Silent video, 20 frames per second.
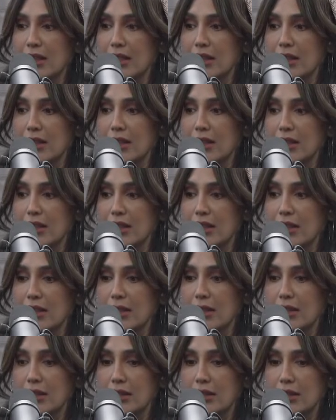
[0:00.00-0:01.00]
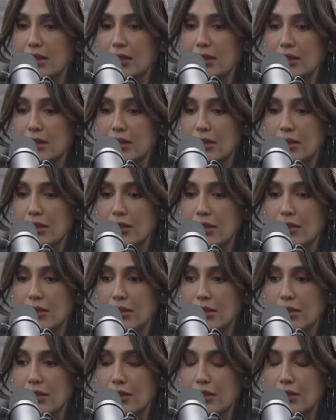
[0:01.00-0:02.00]

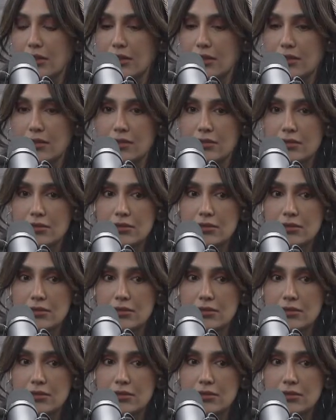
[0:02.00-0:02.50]
No one is speaking in this clip.